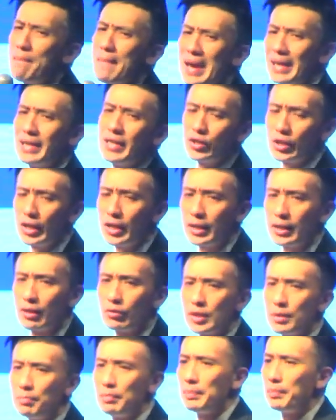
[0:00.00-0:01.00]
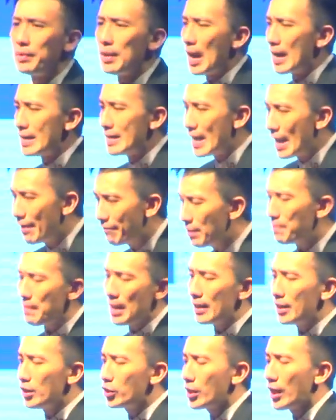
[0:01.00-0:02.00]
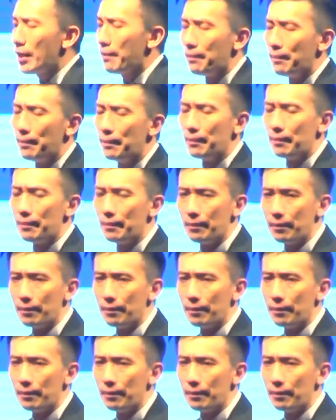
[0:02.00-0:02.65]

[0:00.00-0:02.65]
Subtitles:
manage 8,000 people? I never manage them.